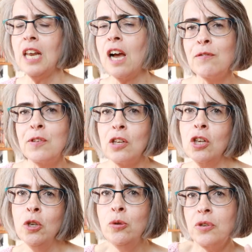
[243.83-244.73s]
loves the
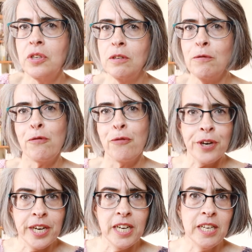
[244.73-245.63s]
loose and
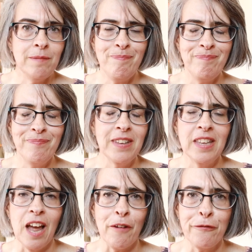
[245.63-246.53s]
free
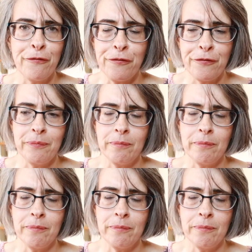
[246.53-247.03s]
love.